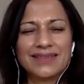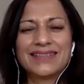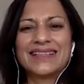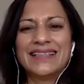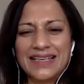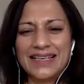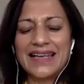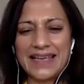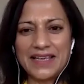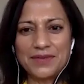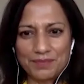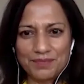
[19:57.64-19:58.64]
in the
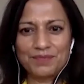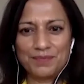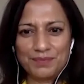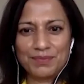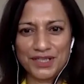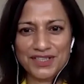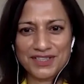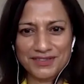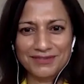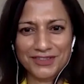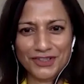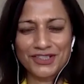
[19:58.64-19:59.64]
lay
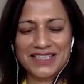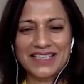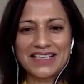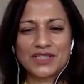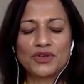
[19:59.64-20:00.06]
person context,